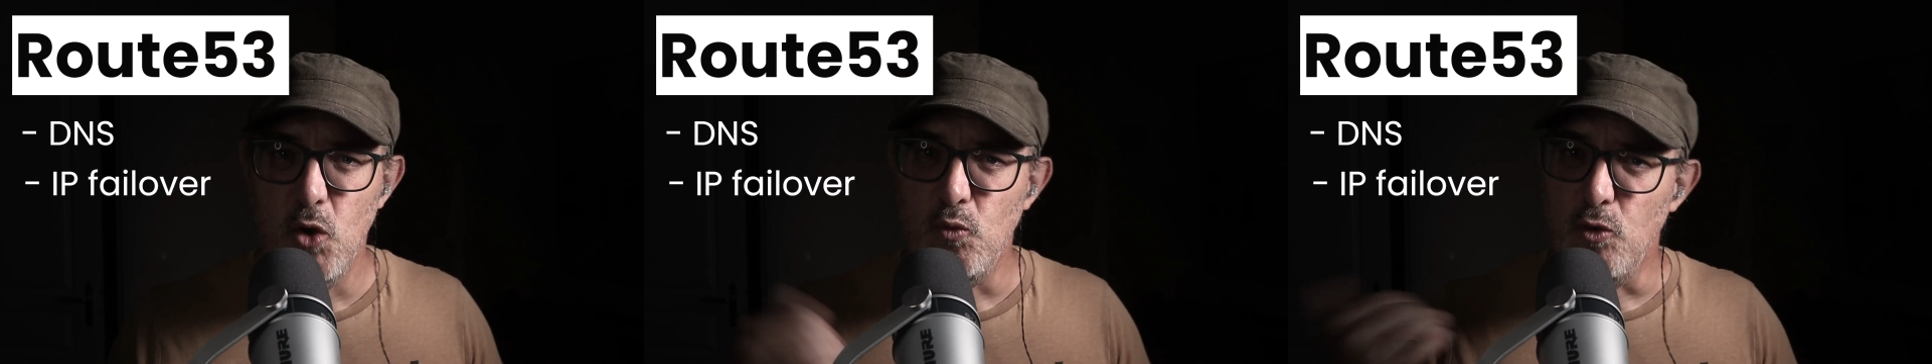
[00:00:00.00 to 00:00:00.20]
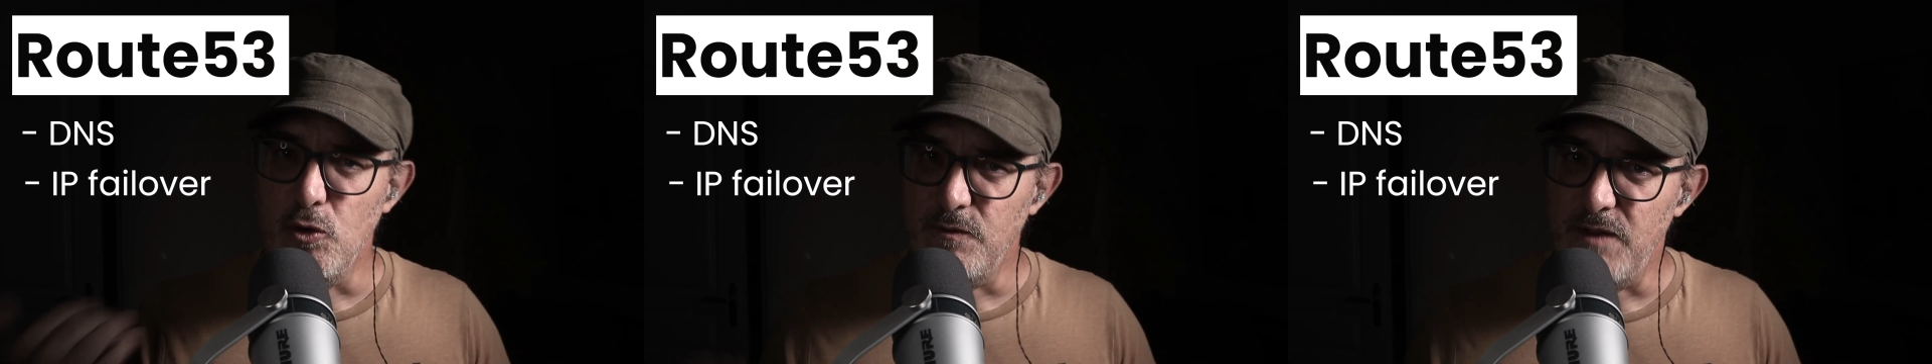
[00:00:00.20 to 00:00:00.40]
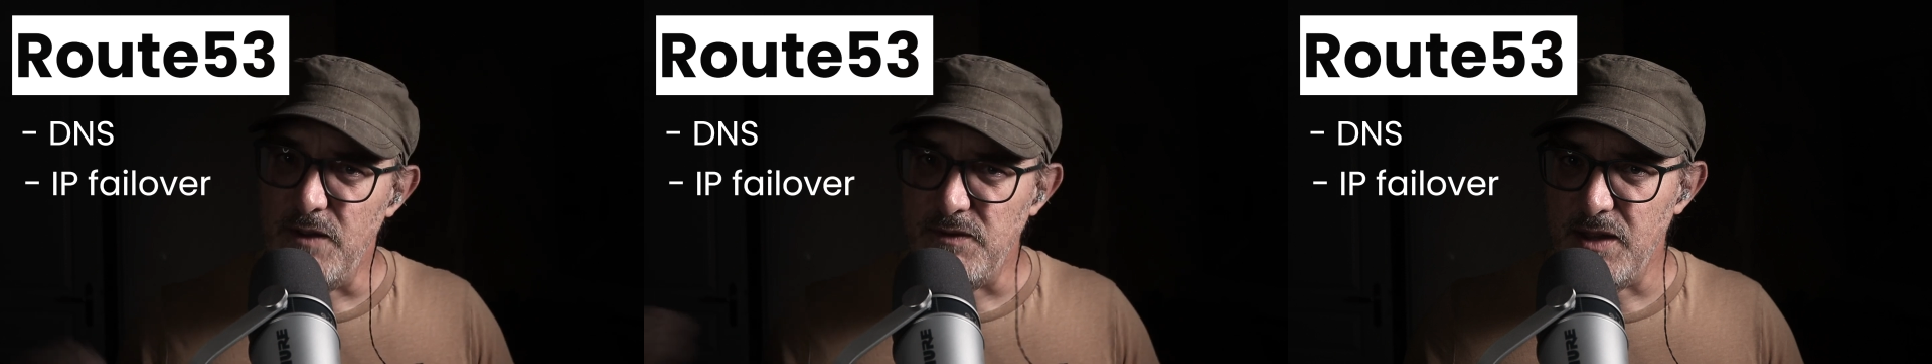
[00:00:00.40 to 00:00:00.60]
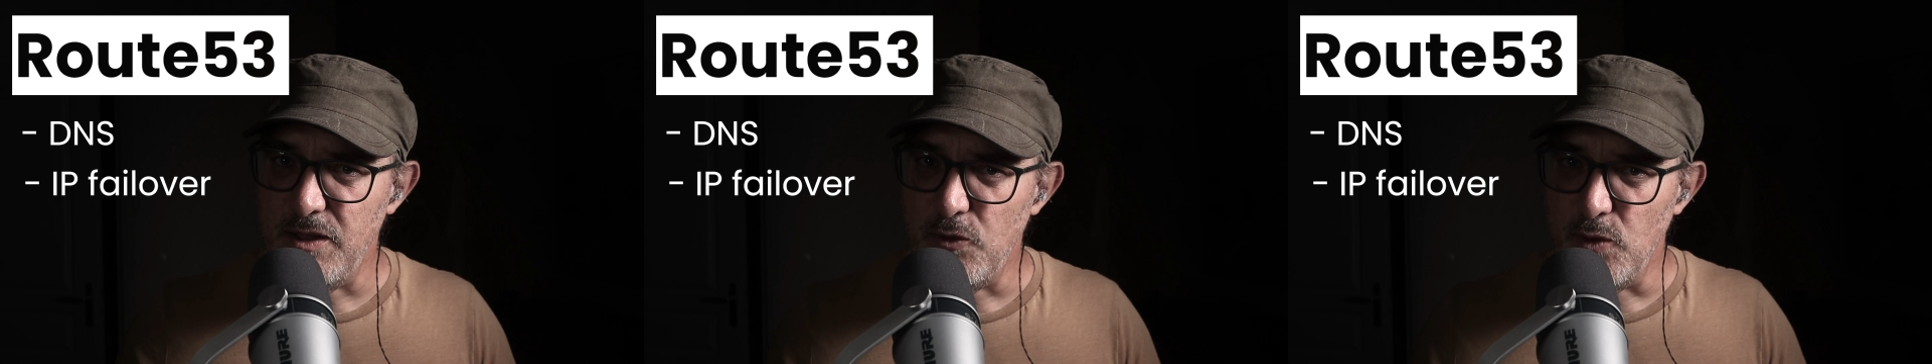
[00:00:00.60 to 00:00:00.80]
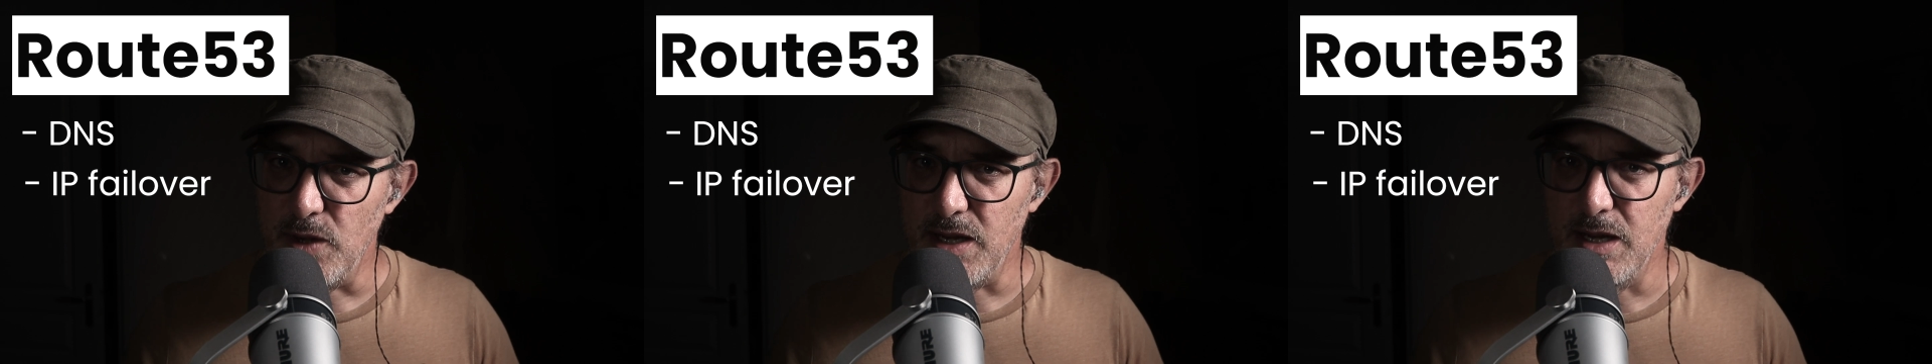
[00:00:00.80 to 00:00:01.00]
Route
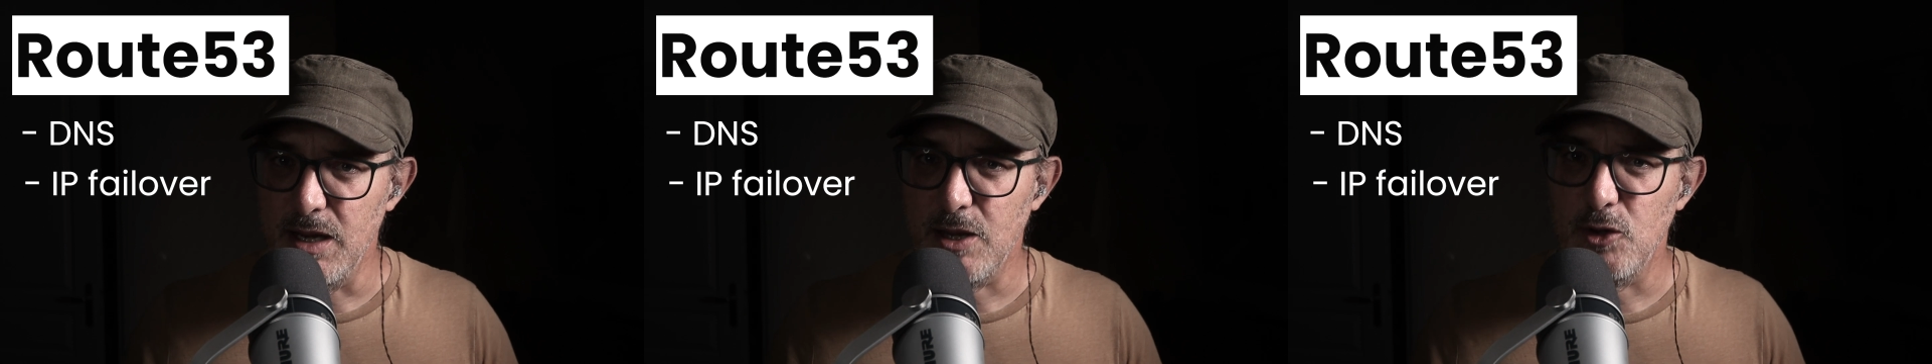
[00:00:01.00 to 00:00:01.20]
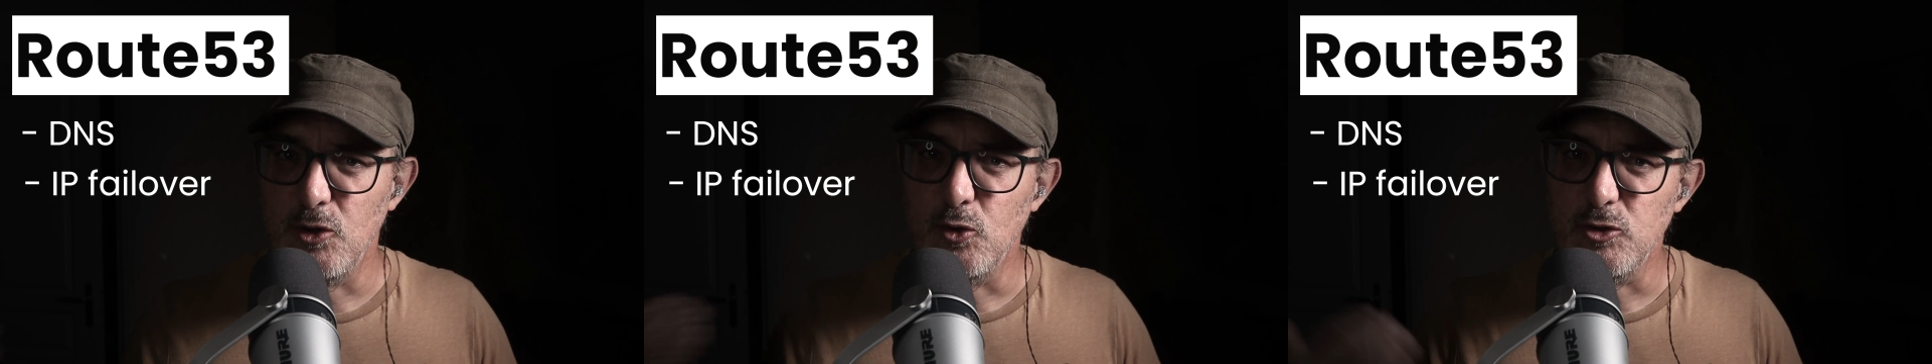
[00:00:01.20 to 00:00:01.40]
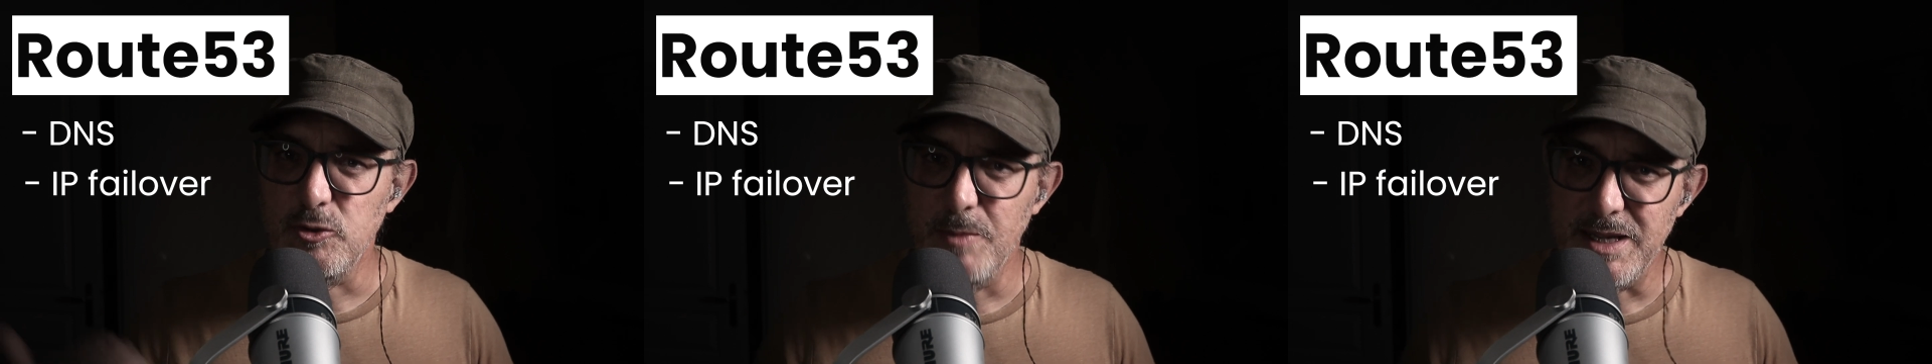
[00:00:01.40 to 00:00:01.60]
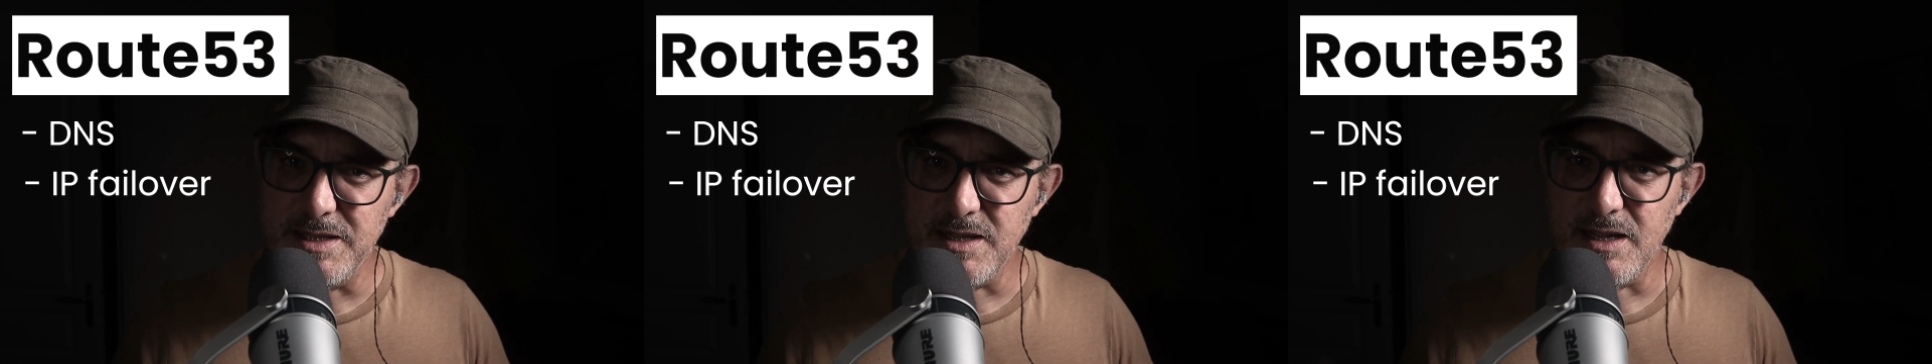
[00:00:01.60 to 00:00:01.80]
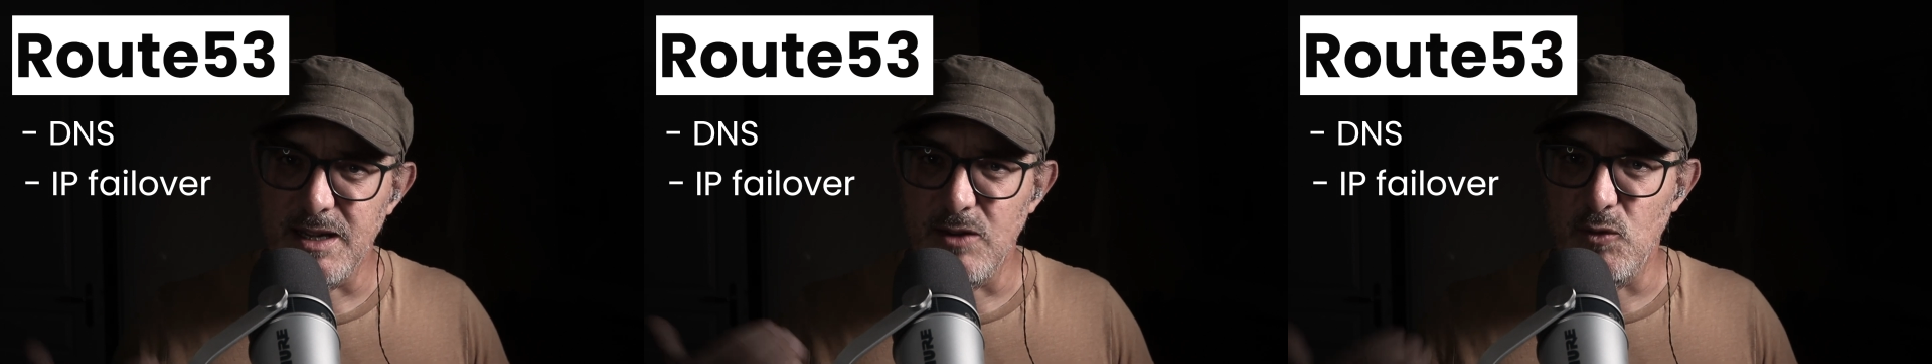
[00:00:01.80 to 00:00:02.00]
53 can
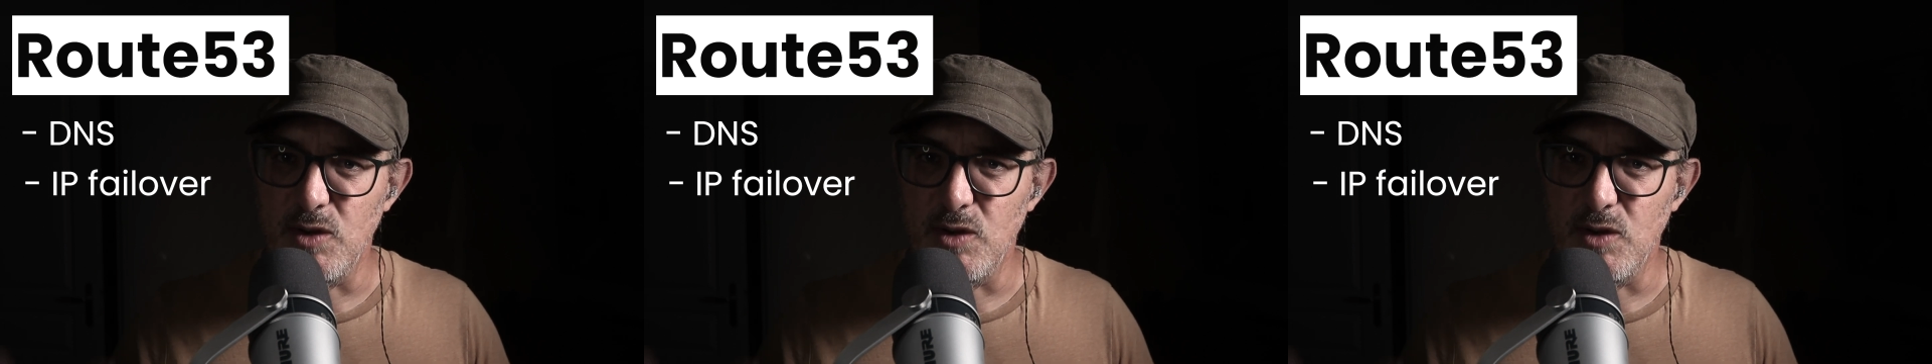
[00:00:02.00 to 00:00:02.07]
automatically